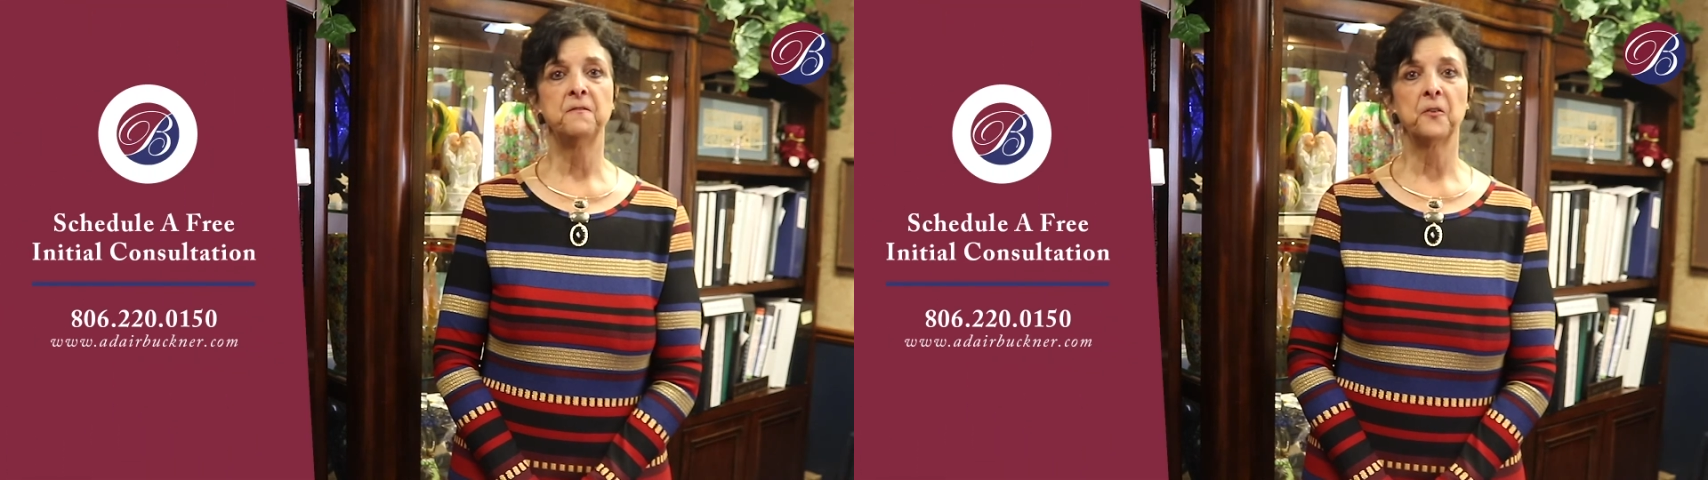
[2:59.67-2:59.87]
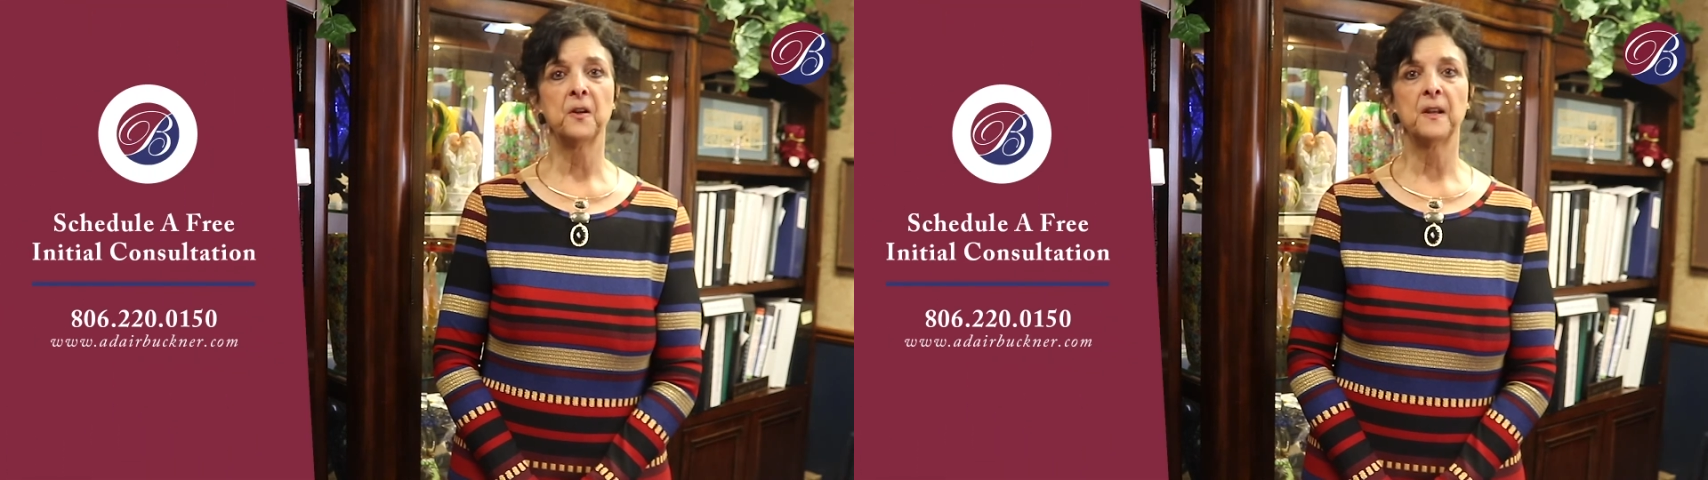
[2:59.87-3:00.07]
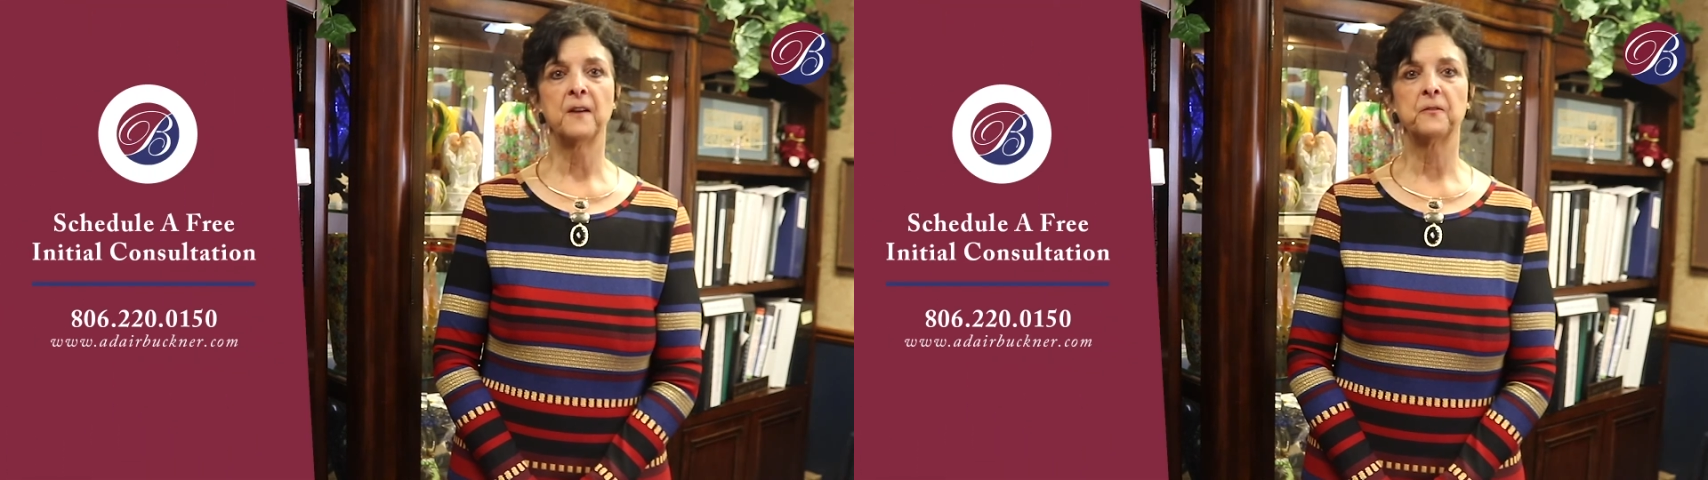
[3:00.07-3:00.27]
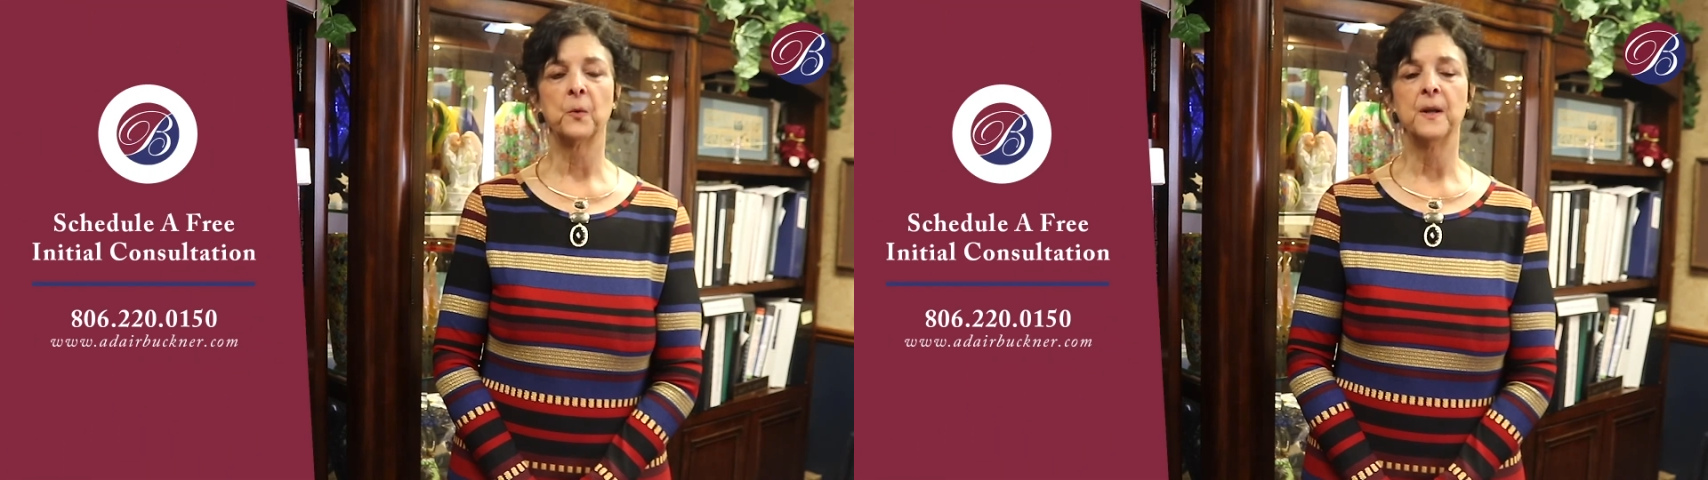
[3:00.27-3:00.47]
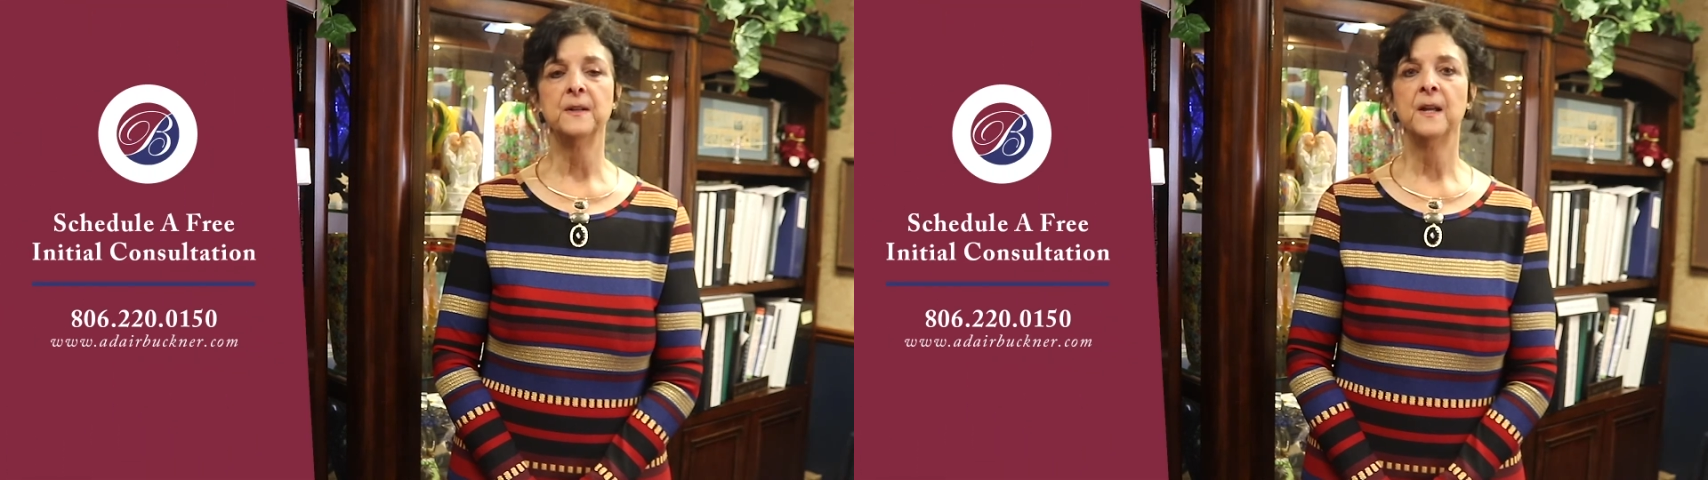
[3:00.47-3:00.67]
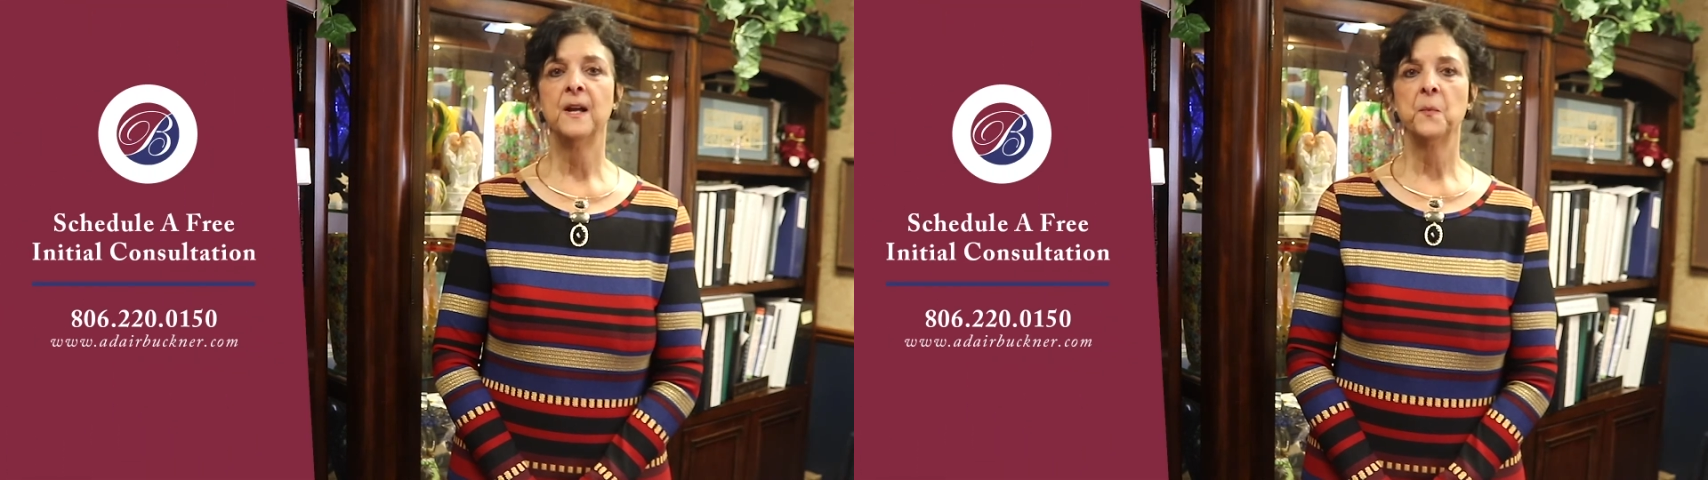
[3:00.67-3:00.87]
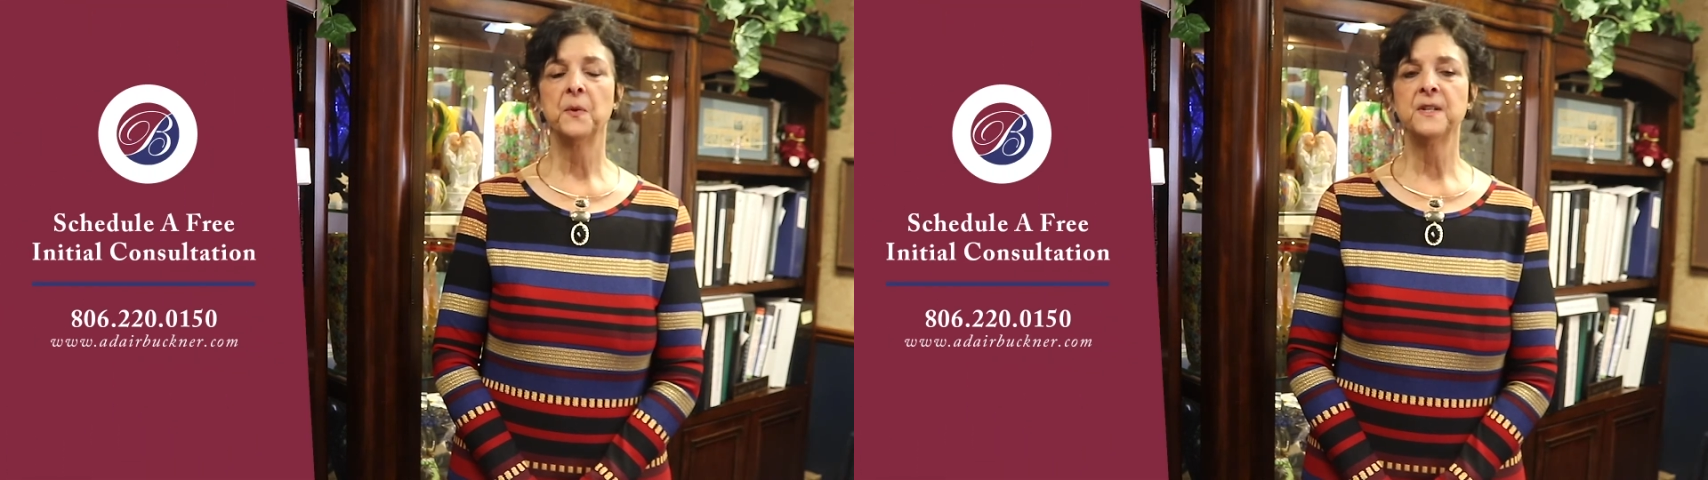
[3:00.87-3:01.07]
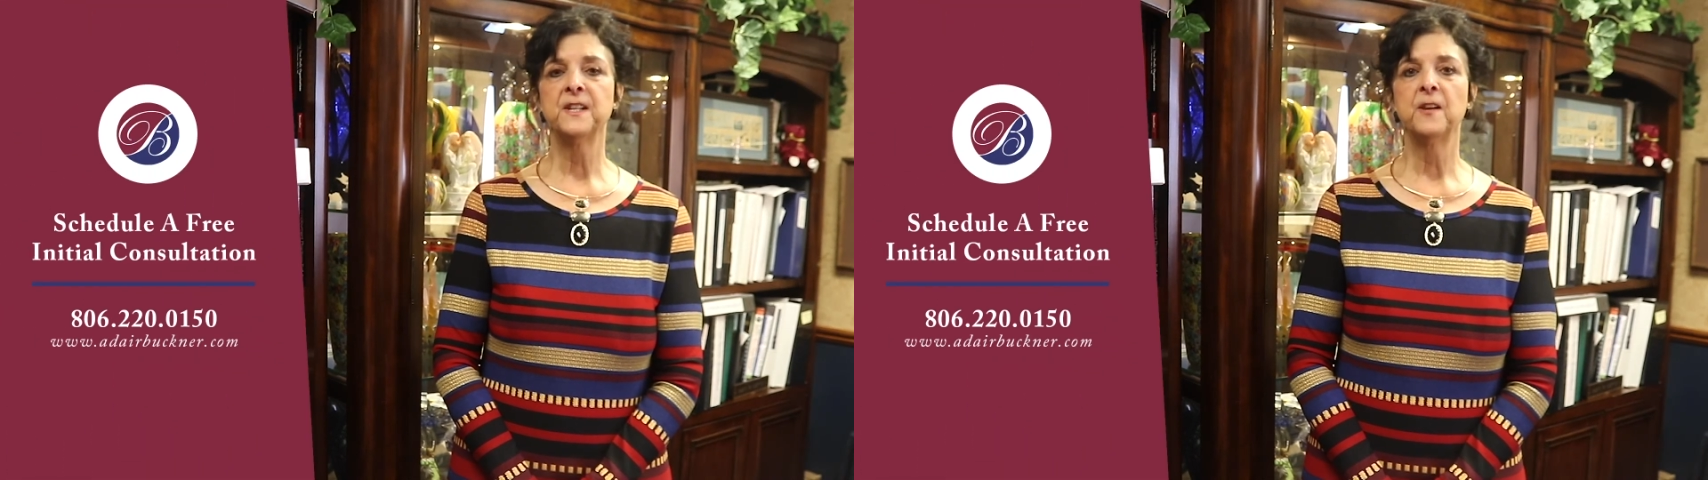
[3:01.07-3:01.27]
for a loved one,
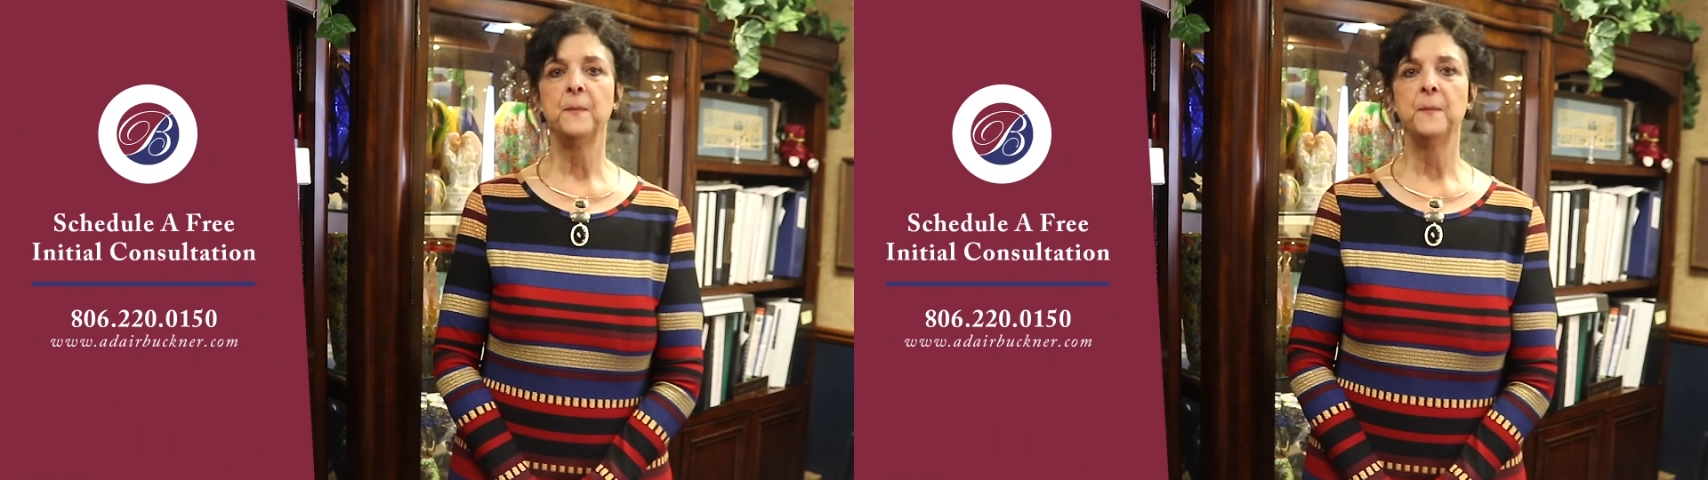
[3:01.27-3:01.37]
please give